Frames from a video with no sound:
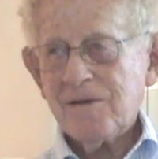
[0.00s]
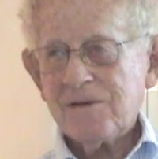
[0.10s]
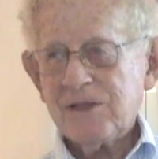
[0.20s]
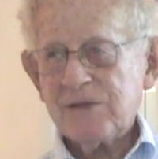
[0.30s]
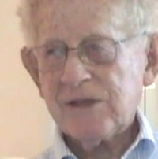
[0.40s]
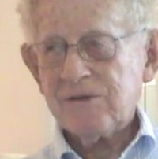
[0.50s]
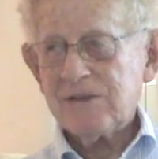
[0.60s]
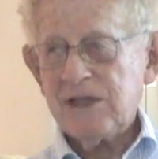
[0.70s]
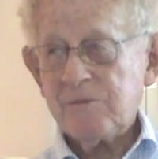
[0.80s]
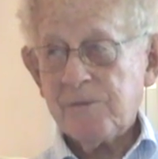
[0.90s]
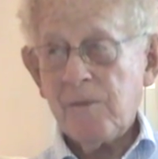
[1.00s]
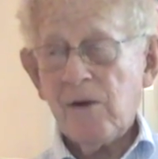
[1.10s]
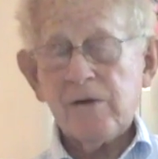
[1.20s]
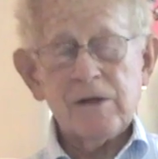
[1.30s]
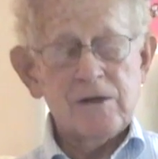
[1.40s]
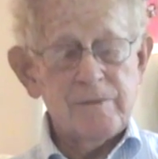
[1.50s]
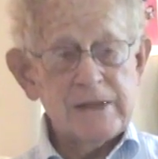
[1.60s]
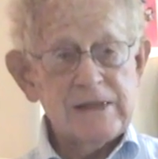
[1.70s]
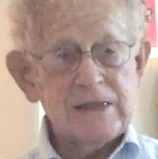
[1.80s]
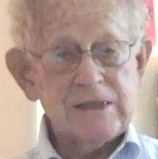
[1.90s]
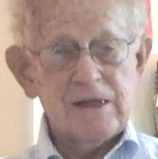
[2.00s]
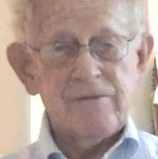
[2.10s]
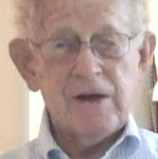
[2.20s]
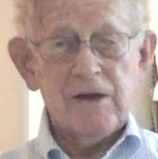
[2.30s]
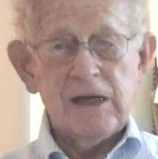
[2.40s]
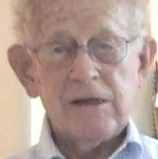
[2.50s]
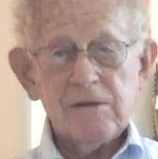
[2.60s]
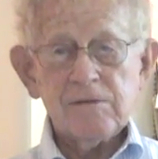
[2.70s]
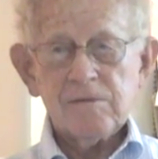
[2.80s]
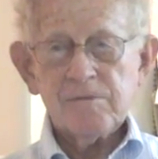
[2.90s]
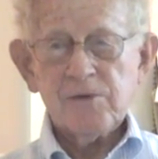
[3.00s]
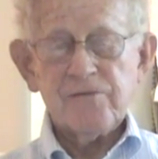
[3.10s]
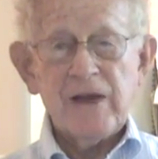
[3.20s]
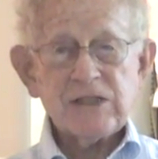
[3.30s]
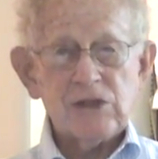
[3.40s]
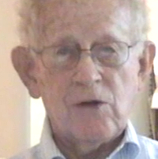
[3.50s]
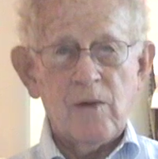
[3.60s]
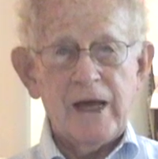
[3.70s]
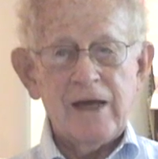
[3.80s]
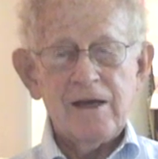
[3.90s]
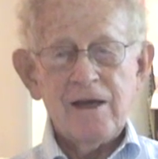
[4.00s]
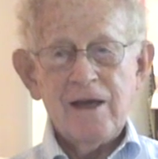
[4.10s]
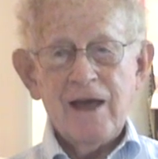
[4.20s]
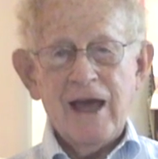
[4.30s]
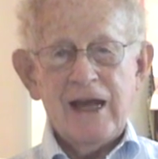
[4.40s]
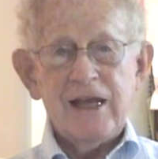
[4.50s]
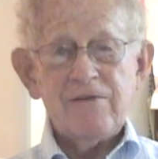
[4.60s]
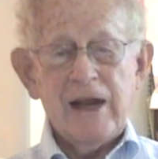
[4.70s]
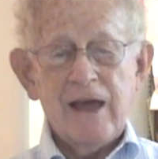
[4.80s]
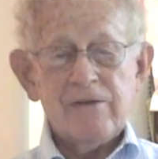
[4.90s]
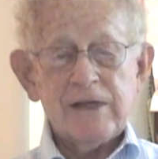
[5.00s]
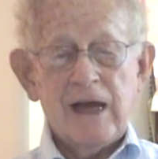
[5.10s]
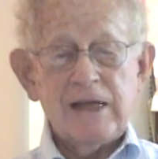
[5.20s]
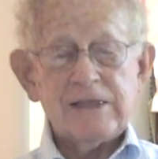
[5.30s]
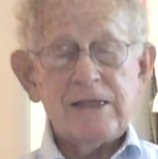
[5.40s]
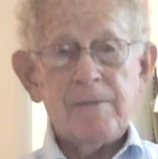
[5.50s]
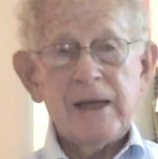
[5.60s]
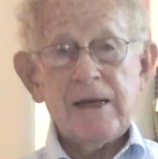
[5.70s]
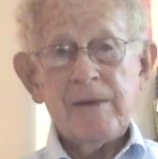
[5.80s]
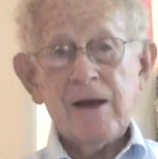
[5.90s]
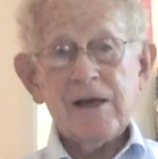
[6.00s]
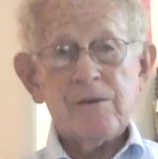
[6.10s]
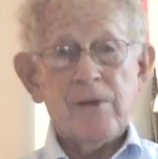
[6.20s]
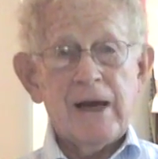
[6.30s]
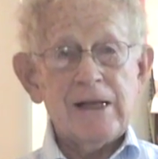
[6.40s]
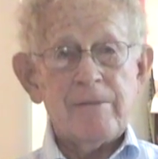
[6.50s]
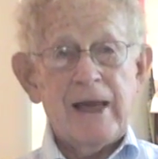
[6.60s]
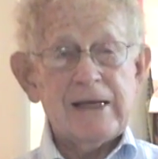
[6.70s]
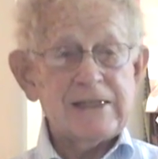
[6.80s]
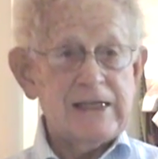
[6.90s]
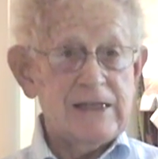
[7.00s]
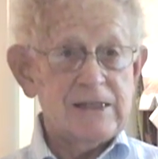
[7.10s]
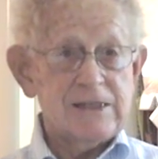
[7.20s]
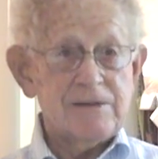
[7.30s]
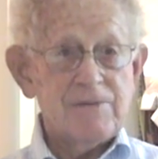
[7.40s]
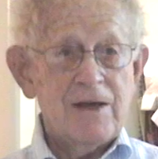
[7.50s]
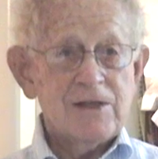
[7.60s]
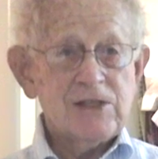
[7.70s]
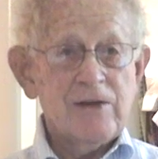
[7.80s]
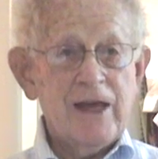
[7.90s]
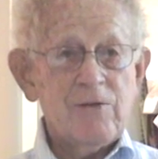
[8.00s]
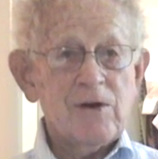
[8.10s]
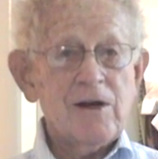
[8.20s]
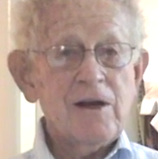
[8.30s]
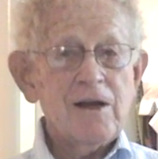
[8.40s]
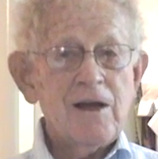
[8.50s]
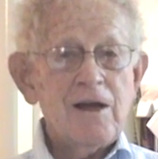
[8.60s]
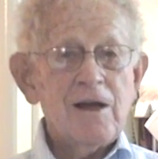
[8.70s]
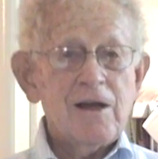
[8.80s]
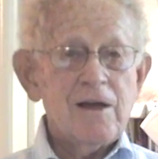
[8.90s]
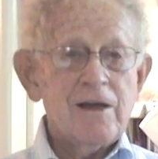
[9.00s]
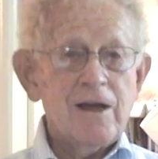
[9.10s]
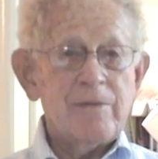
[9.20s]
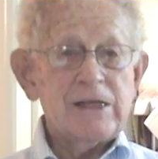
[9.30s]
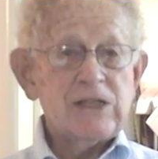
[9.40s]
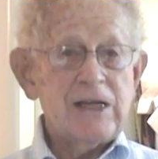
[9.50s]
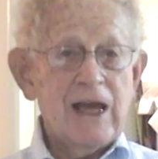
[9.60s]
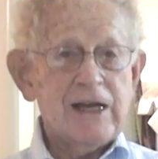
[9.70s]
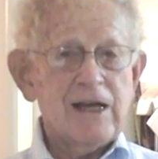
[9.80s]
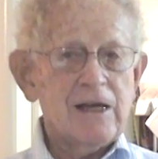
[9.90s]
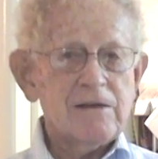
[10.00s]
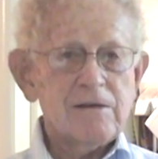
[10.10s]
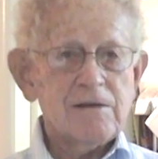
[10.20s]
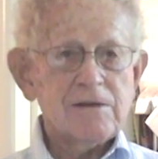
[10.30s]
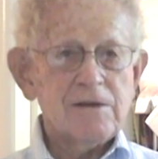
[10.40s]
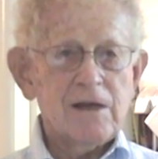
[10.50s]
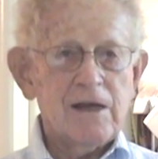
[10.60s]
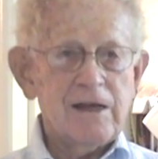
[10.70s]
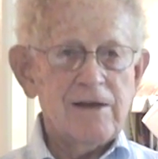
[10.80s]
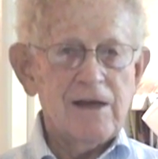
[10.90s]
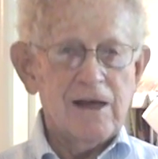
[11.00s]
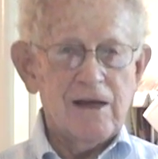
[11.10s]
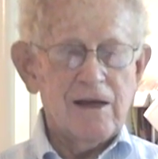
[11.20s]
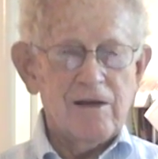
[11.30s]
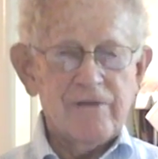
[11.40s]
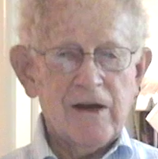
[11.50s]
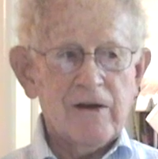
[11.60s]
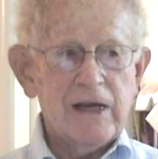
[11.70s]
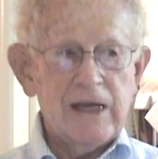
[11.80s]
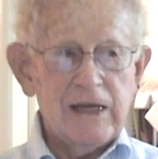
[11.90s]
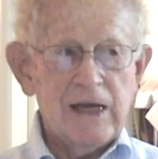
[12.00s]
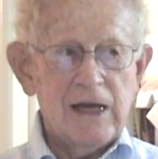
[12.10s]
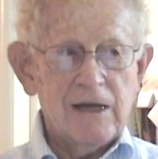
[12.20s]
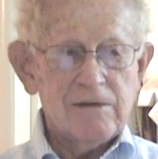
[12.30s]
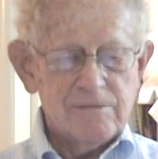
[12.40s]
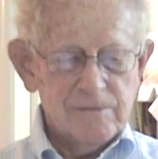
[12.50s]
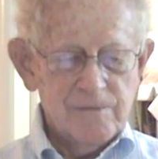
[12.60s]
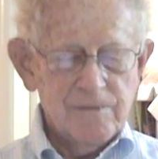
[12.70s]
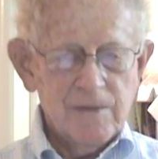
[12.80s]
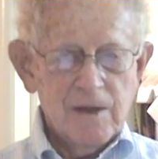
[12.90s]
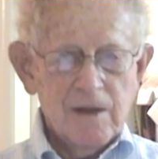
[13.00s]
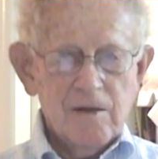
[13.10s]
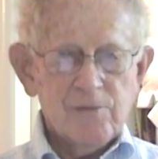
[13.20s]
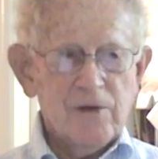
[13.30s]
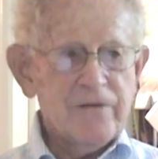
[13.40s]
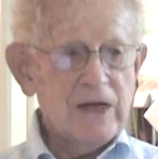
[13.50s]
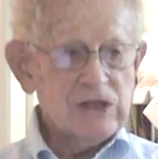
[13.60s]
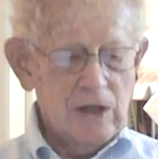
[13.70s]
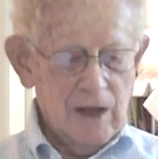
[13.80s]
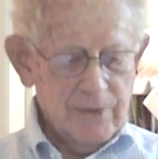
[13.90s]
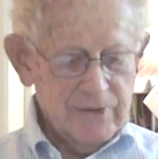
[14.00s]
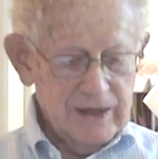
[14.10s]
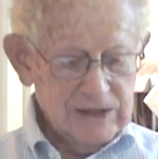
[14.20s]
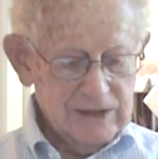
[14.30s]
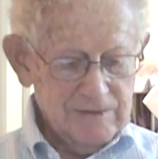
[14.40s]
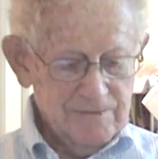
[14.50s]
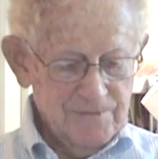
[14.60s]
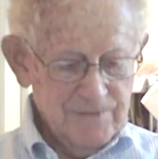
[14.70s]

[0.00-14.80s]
she promoted her business in a very professional way, and even advertised in the big American bridal magazines. So they were, I mean, she had a very professional operation.